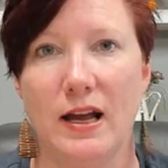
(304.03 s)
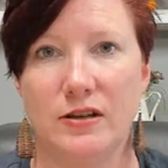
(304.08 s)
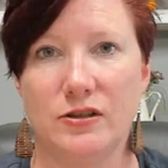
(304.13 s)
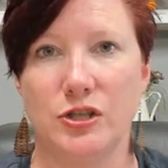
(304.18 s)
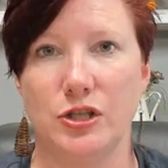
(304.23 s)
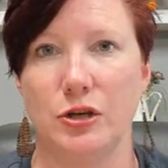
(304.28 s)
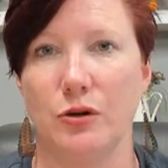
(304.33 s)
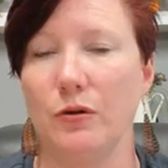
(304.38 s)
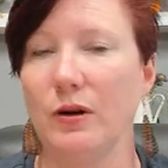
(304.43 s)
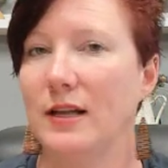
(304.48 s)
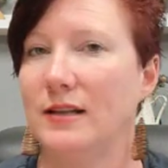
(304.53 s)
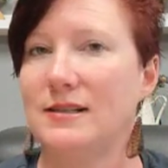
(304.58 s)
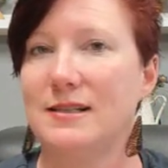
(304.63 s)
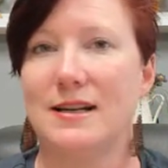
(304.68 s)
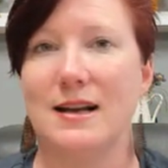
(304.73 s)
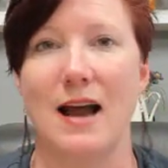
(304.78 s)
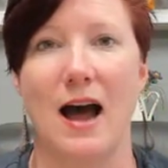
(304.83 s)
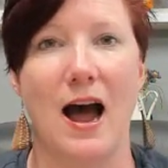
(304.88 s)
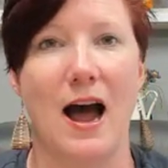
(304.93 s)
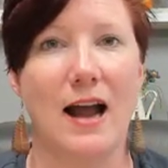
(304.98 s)
issue. It's
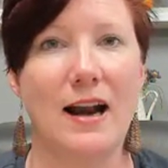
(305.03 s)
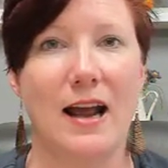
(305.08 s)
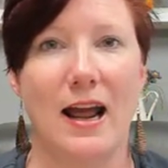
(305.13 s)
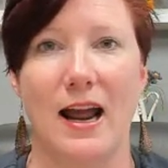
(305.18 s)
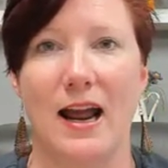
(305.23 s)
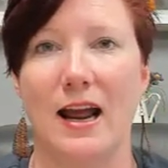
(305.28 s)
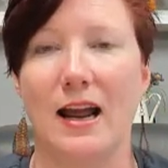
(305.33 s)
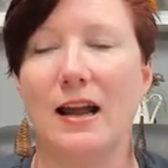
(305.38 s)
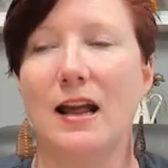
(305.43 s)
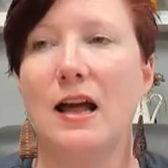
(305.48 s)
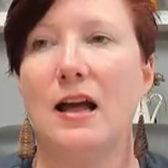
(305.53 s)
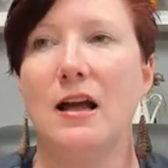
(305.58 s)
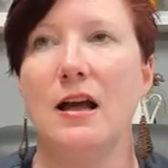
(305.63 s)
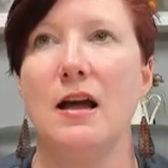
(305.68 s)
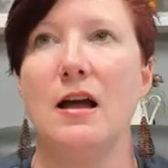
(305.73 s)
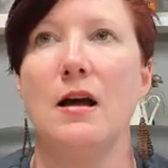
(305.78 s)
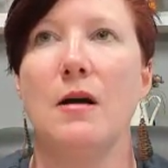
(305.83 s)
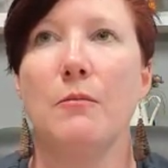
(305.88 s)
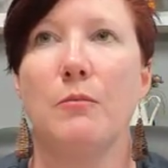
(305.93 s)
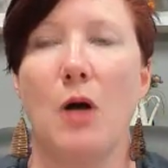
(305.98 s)
not a
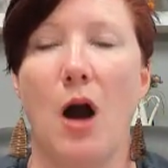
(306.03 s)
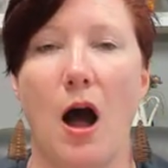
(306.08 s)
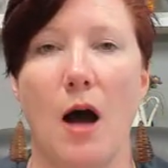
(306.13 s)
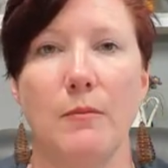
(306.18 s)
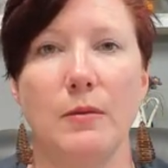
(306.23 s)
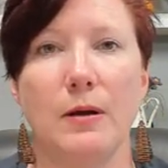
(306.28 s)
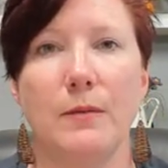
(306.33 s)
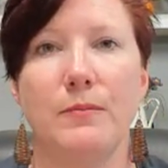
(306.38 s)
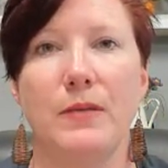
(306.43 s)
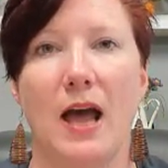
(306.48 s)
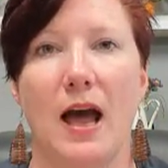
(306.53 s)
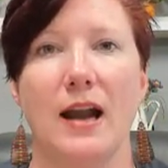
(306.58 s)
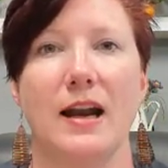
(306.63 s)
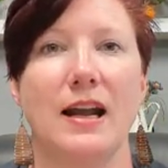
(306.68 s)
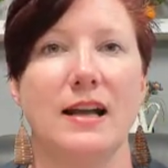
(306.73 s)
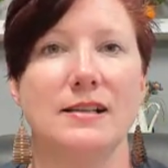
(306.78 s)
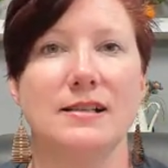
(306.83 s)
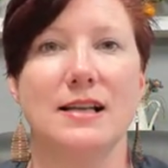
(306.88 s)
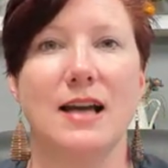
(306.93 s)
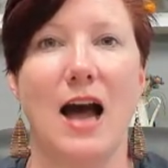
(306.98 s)
problem that
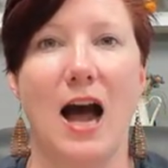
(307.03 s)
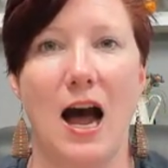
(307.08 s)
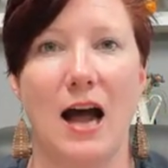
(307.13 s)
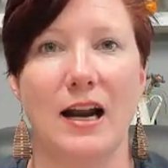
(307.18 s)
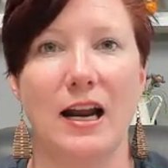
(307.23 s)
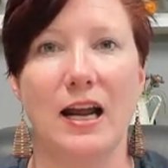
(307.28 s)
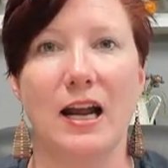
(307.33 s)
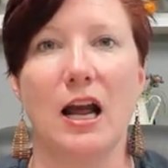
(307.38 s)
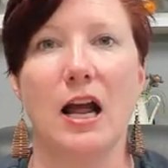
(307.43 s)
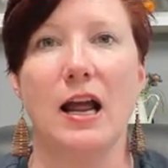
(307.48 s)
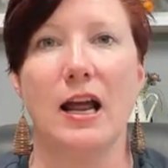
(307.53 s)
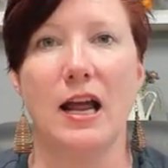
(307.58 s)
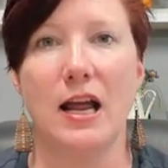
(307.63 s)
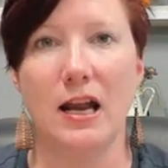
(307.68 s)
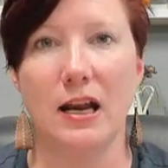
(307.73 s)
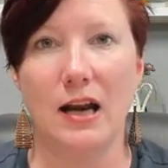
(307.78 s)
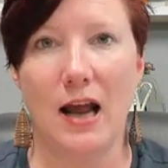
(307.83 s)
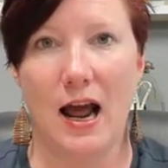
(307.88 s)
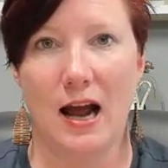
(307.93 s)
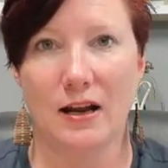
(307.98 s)
it's cutting
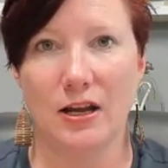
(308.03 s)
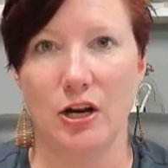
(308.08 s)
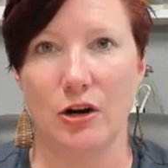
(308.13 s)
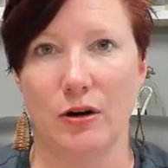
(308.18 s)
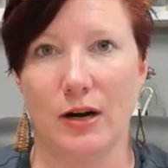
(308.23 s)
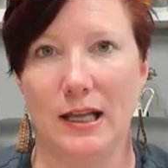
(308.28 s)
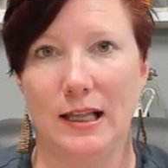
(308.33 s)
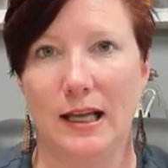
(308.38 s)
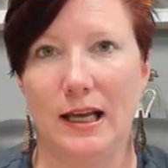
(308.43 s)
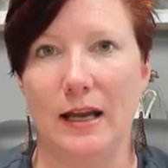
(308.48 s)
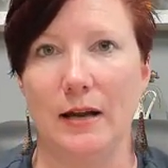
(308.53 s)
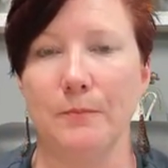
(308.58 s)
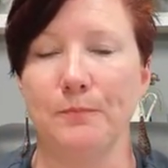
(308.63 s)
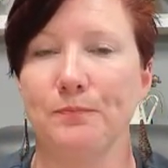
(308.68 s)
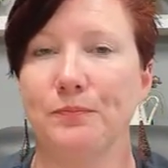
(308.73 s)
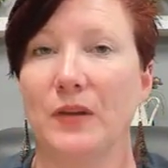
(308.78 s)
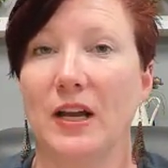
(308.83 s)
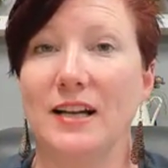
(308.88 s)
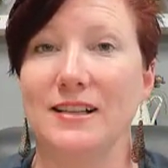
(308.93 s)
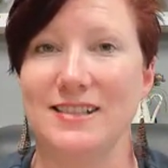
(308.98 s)
inaccurately.
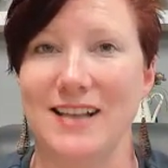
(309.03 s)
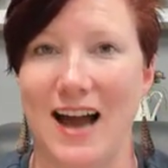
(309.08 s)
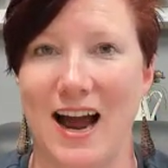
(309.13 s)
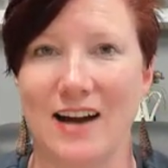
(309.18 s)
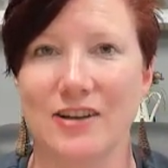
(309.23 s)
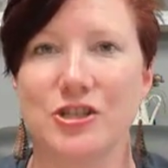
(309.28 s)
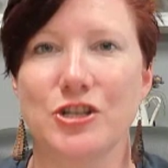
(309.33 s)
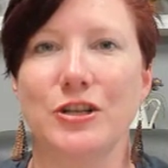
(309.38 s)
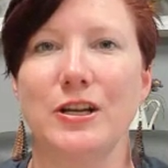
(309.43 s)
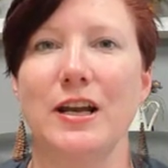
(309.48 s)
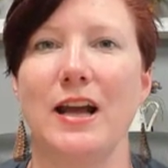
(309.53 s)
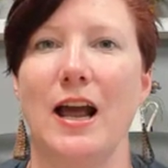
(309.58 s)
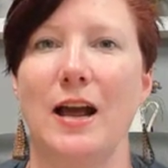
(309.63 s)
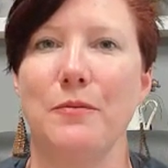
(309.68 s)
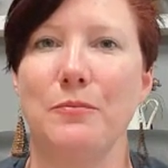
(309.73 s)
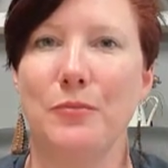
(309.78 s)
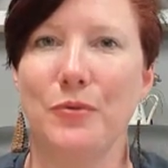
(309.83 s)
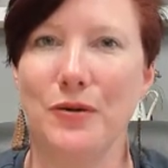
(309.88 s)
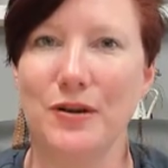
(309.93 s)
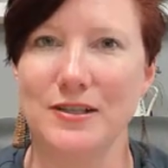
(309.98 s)
It's actually a
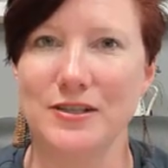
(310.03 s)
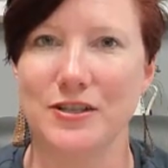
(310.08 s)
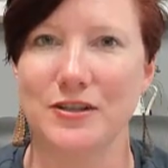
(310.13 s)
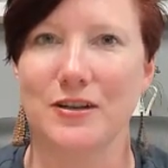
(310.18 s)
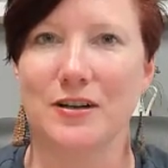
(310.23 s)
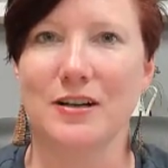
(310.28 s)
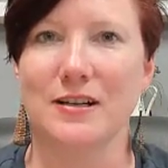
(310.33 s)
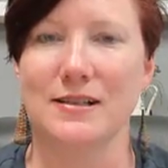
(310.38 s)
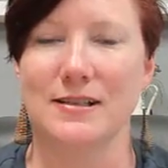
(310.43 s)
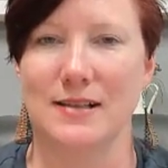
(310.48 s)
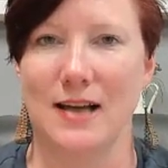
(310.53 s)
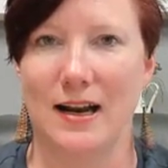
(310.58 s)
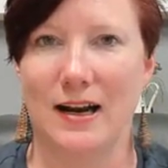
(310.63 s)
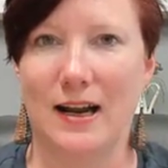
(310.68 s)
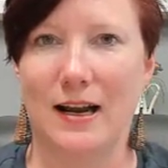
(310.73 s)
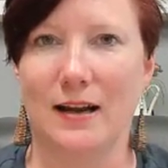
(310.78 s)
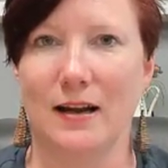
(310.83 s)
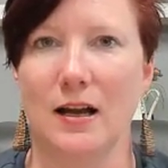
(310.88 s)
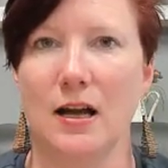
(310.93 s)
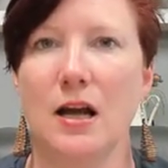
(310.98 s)
printer
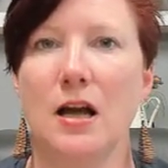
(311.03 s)
setting.